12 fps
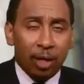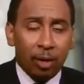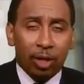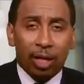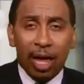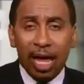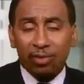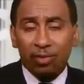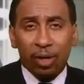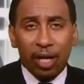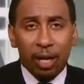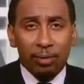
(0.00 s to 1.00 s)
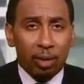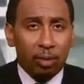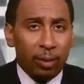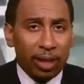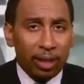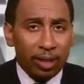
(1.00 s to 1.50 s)
I know the last four games of
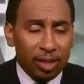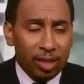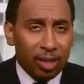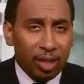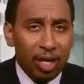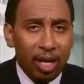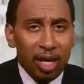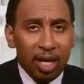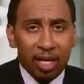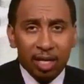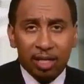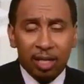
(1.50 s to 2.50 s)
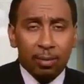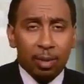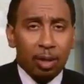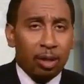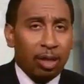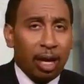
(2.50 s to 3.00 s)
the regular season, he didn't seem
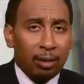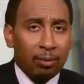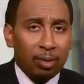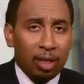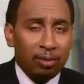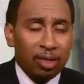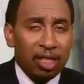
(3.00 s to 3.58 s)
to look like himself.